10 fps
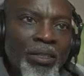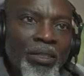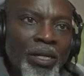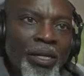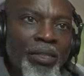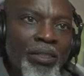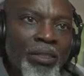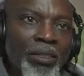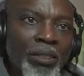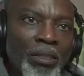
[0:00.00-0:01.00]

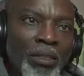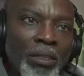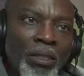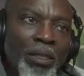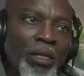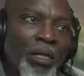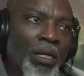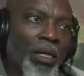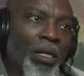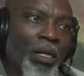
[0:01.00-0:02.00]
Test.
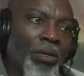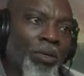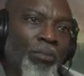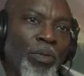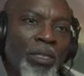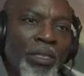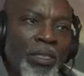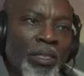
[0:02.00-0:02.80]
Good morning.